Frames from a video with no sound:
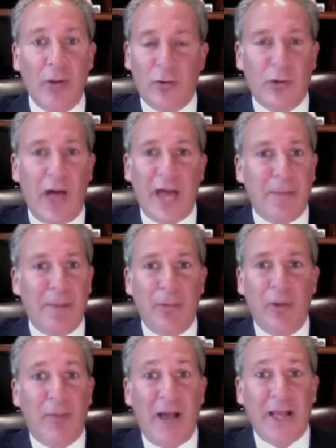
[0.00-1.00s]
There are a lot of people
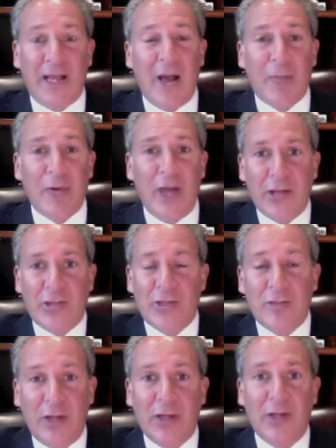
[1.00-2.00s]
that buy
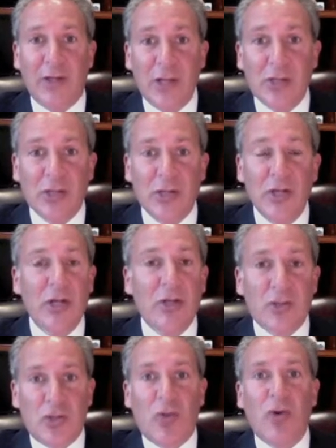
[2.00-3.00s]
comprehensive and collision.
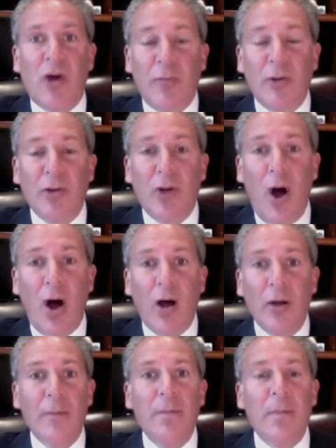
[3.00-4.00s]
There's no government
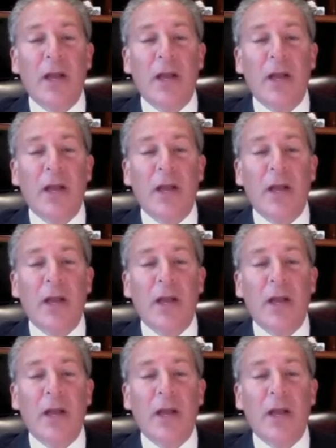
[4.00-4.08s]
law.